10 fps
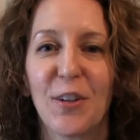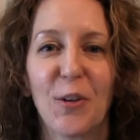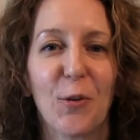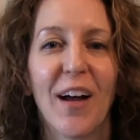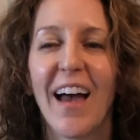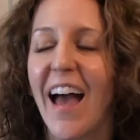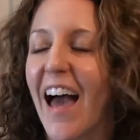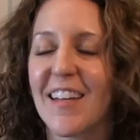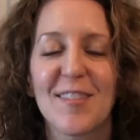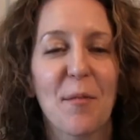you,
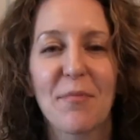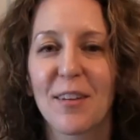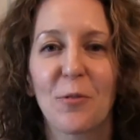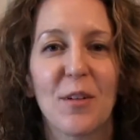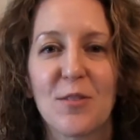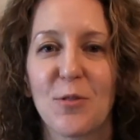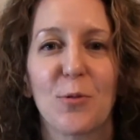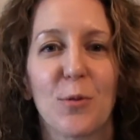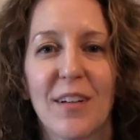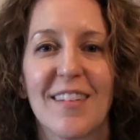and it's something that we
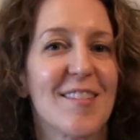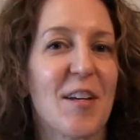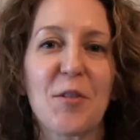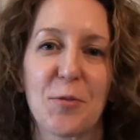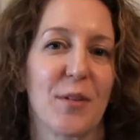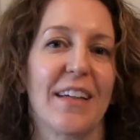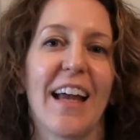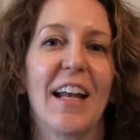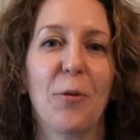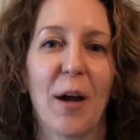do
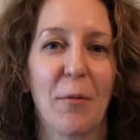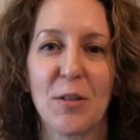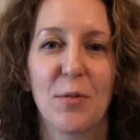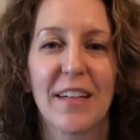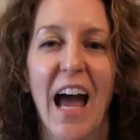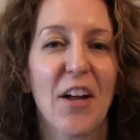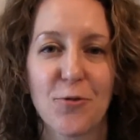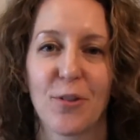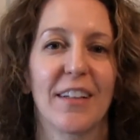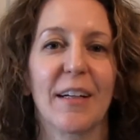instinctually anyway. We do it
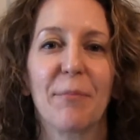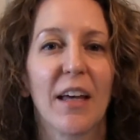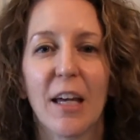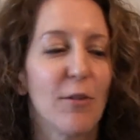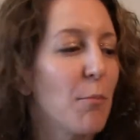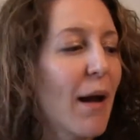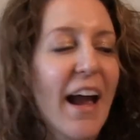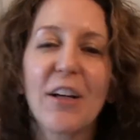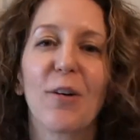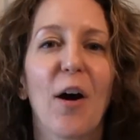naturally. If you
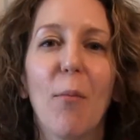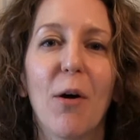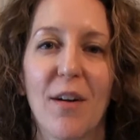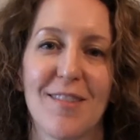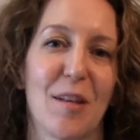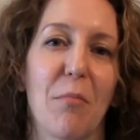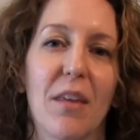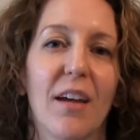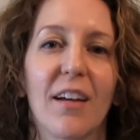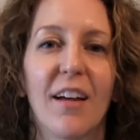bang your elbow on
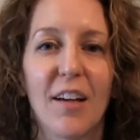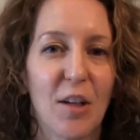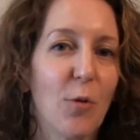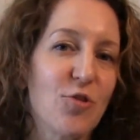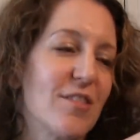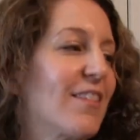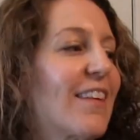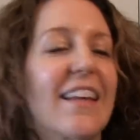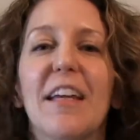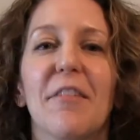something, you don't just
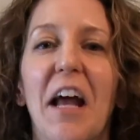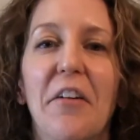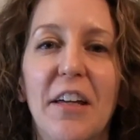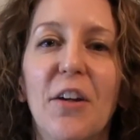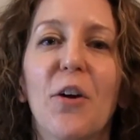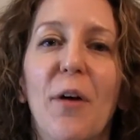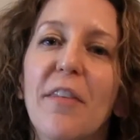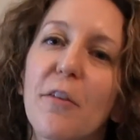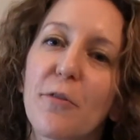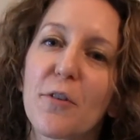leave it out here,
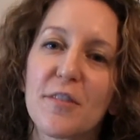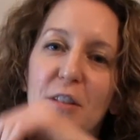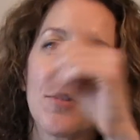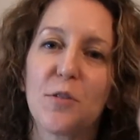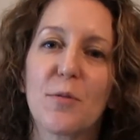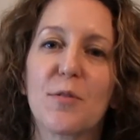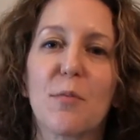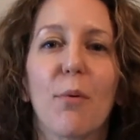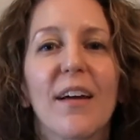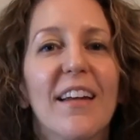right? The first thing you do is you
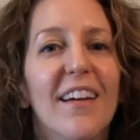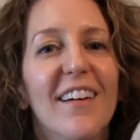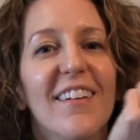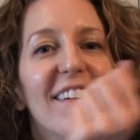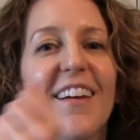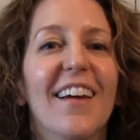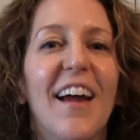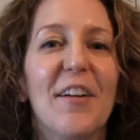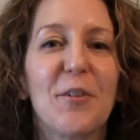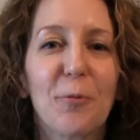bring it in
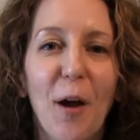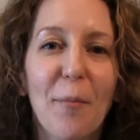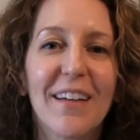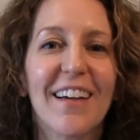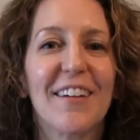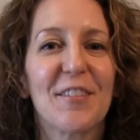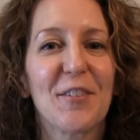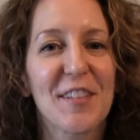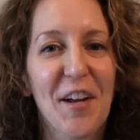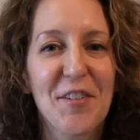and you're rubbing it and
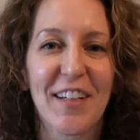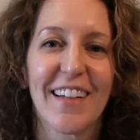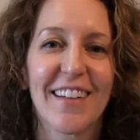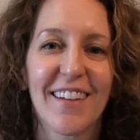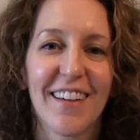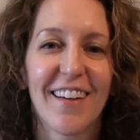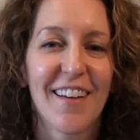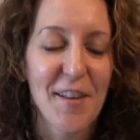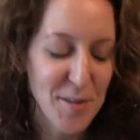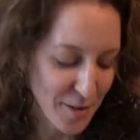you're touching it.
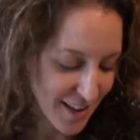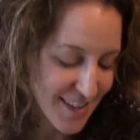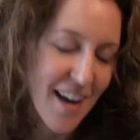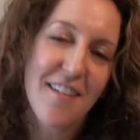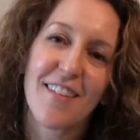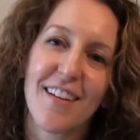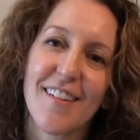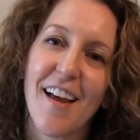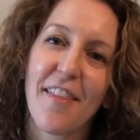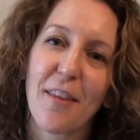So that's kind of the
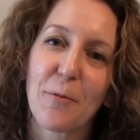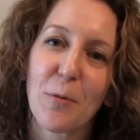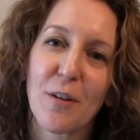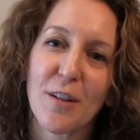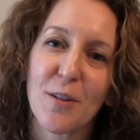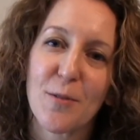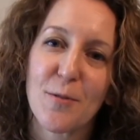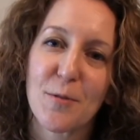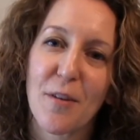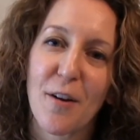intent that we want to
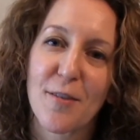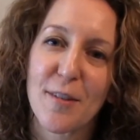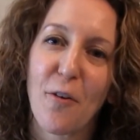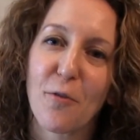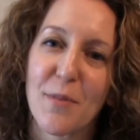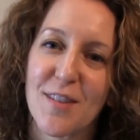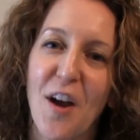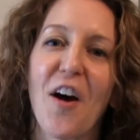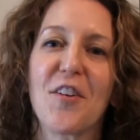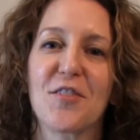use with our
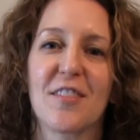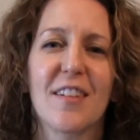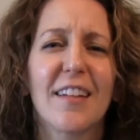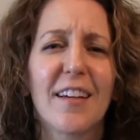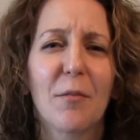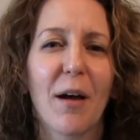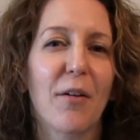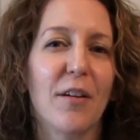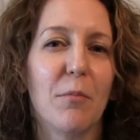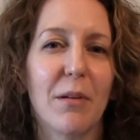self-massage, is thinking
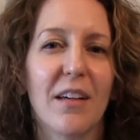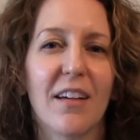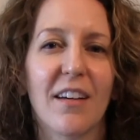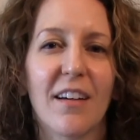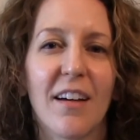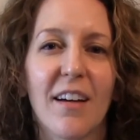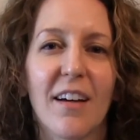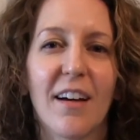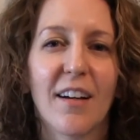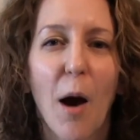about it being
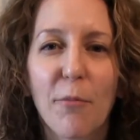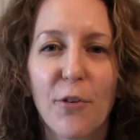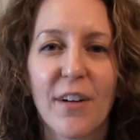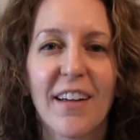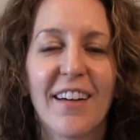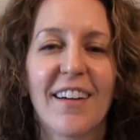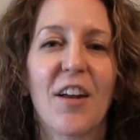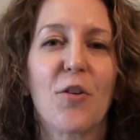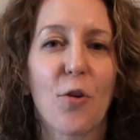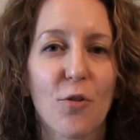comforting
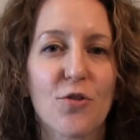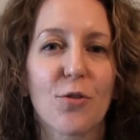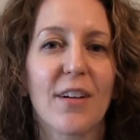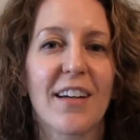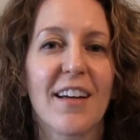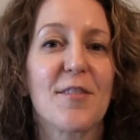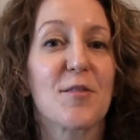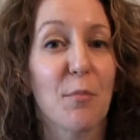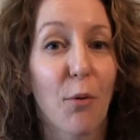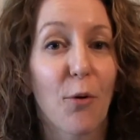and nurturing and
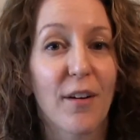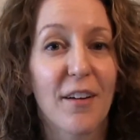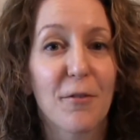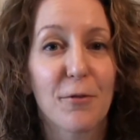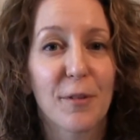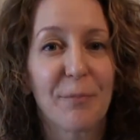supportive.